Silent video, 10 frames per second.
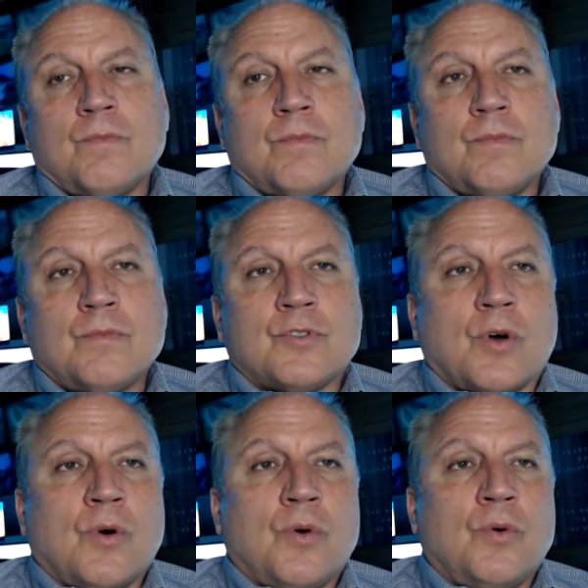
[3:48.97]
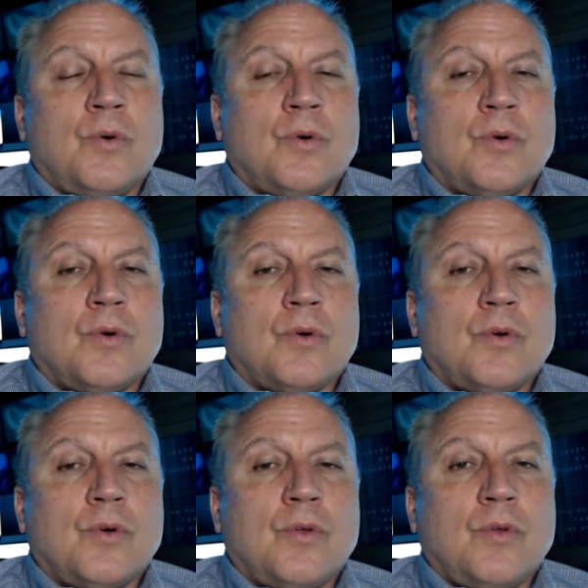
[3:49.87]
So
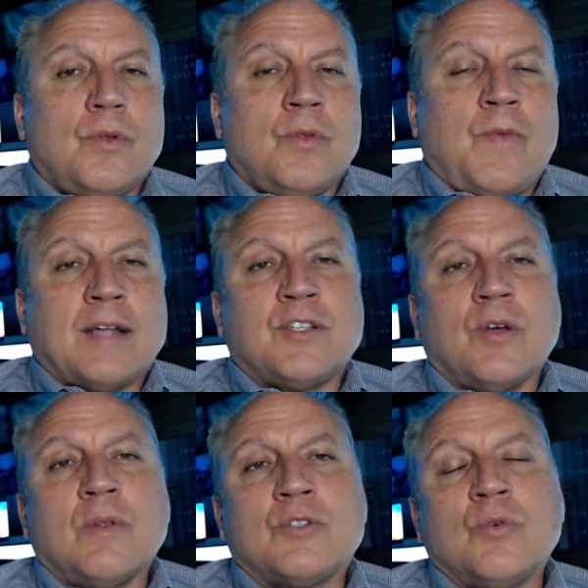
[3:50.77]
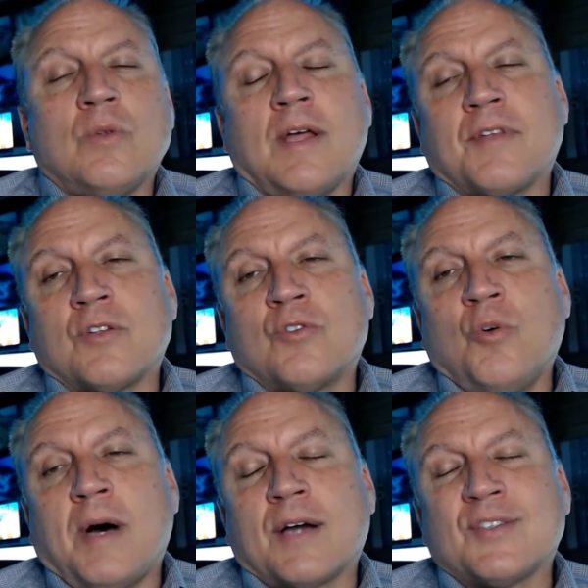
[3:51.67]
that's the only tool left in the
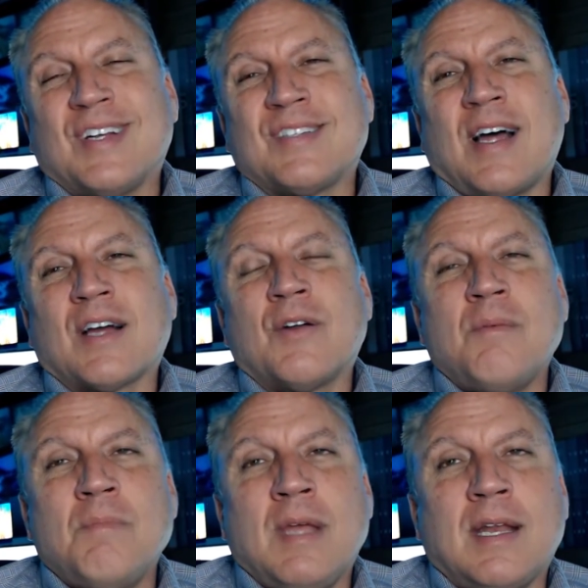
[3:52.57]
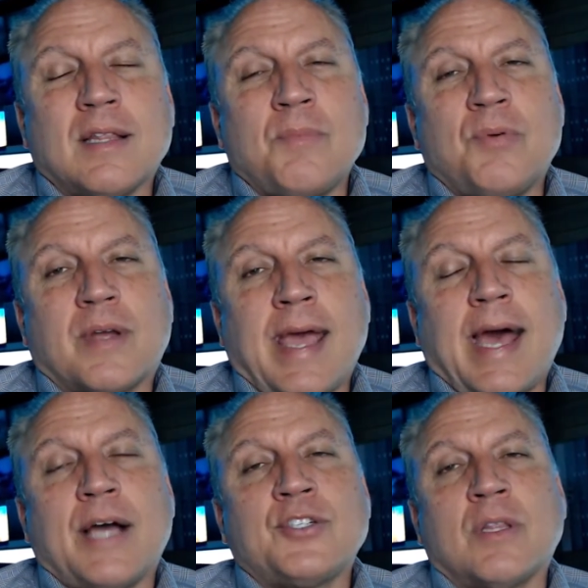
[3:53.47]
toolbox, and it's not going to immediately put
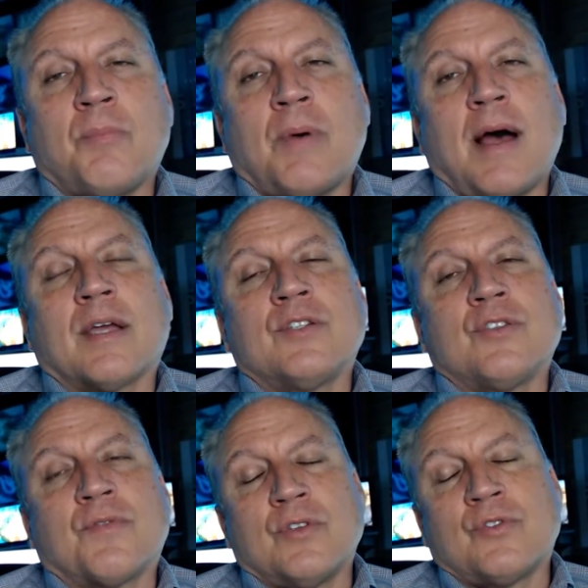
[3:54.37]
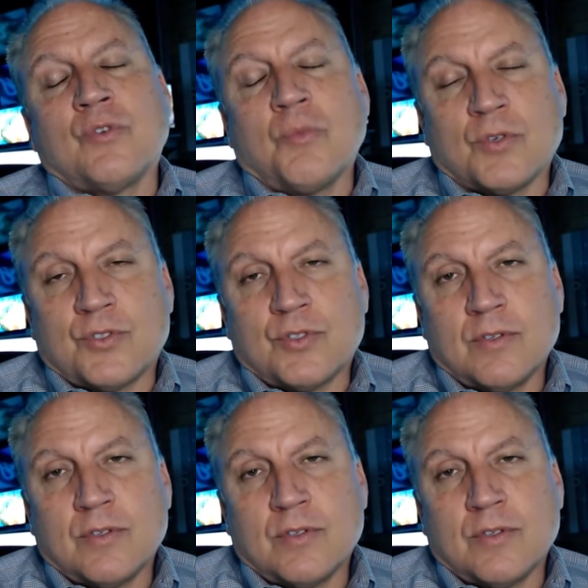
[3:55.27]
cash in the pockets of consumers.